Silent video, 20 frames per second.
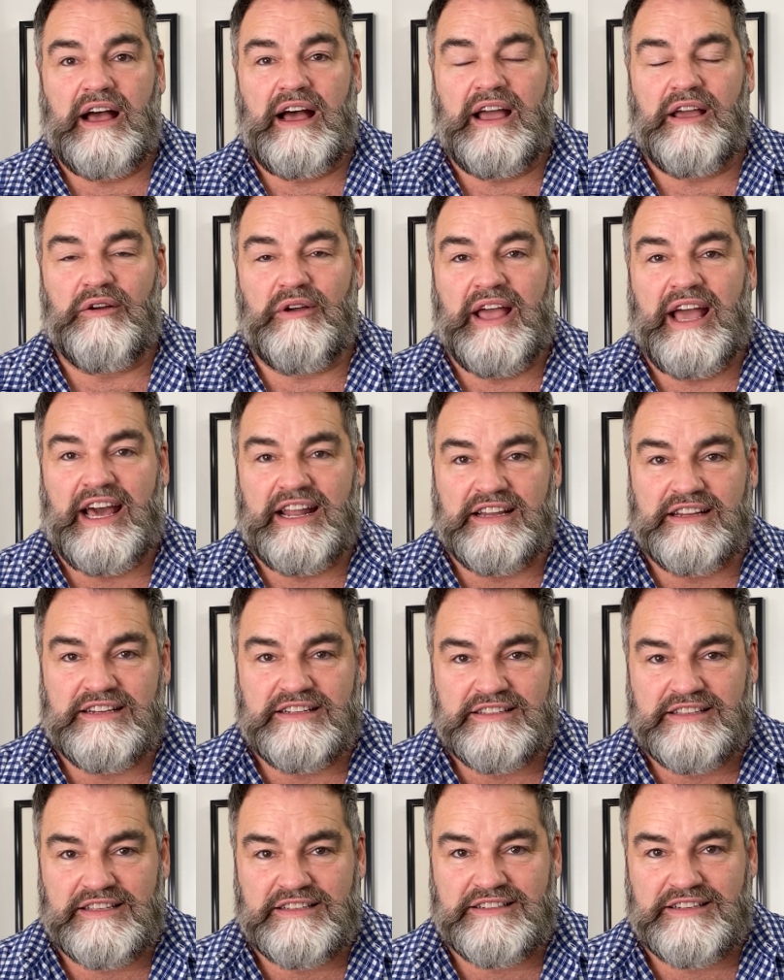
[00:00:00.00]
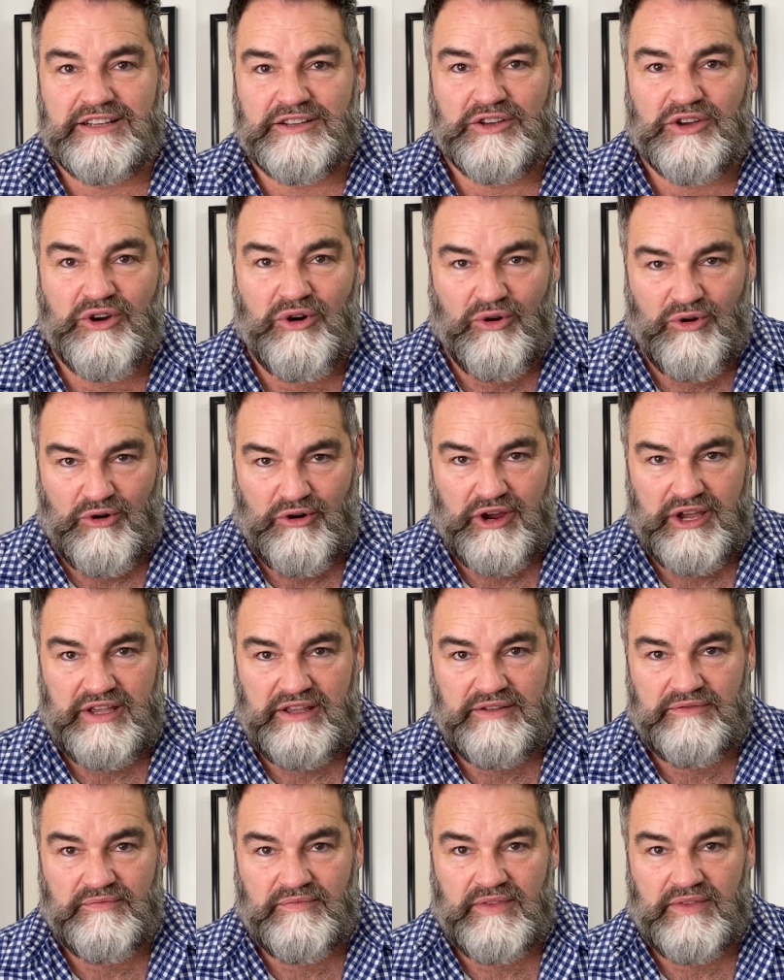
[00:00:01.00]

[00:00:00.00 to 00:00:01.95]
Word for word: I had an assistant, Corey,